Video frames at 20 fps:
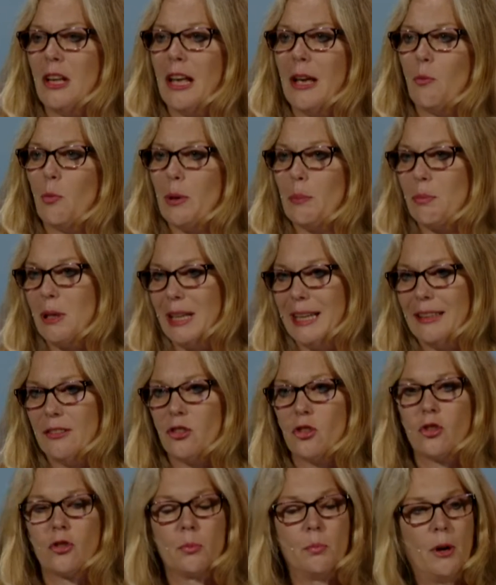We
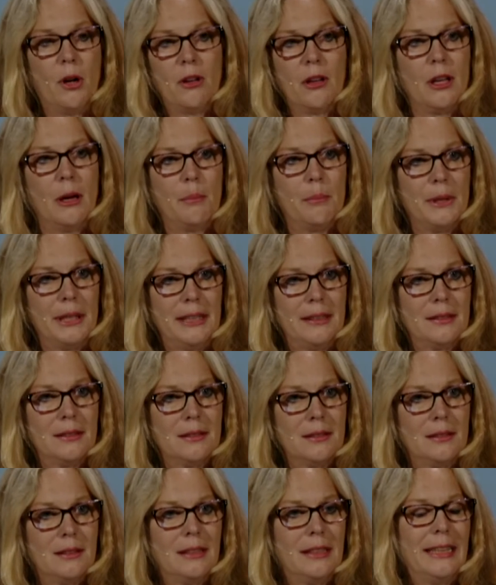placed small companies
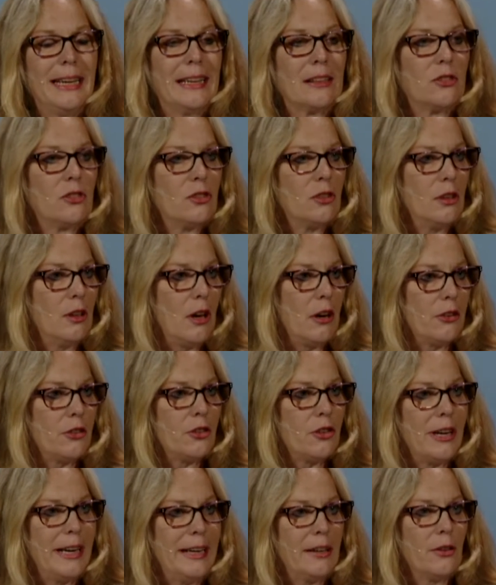next to larger
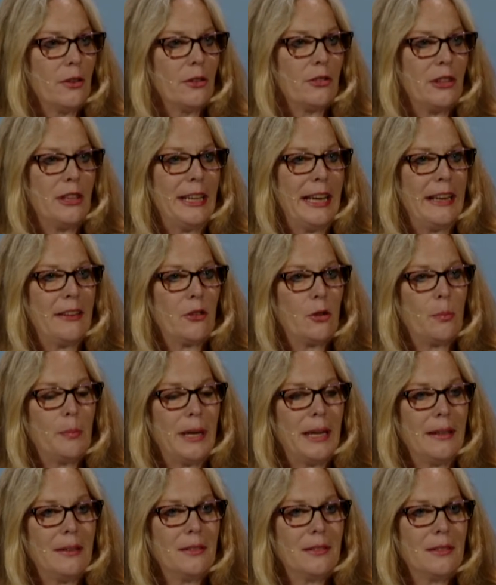anchors in that
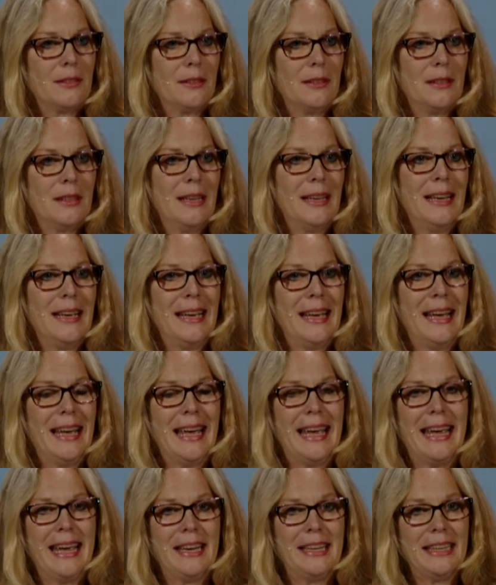space.
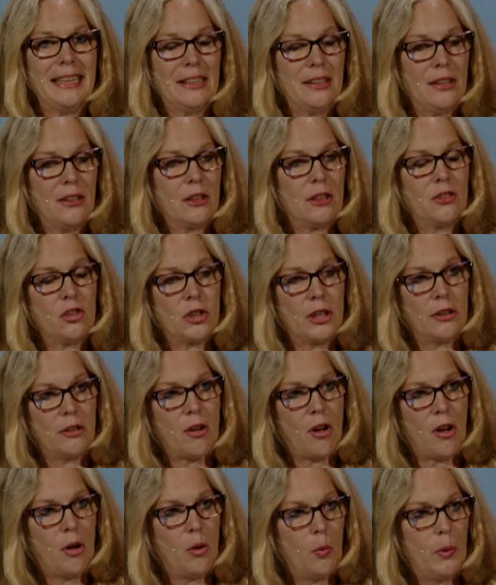And in the shared
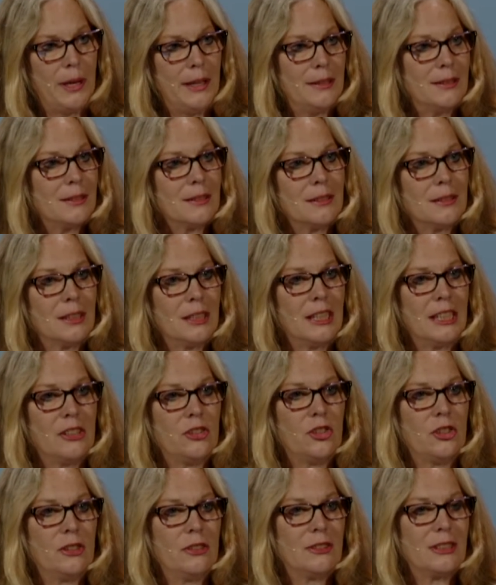hallways,
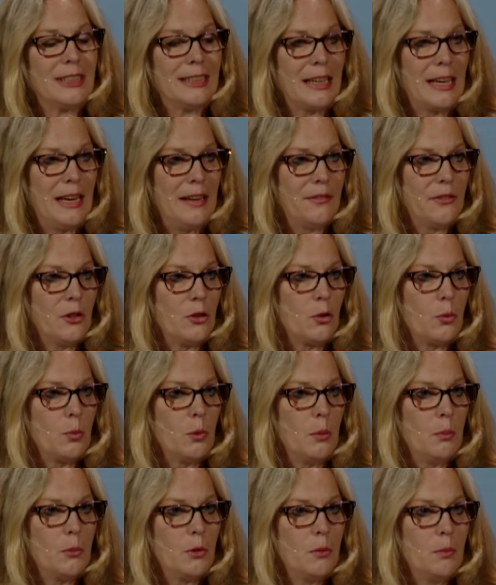kitchens, and conference
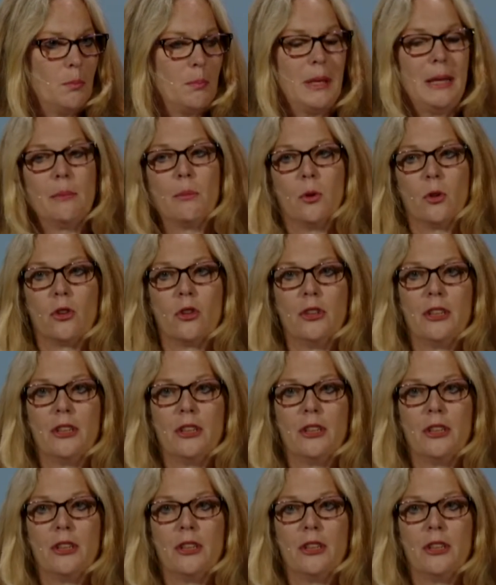rooms, people could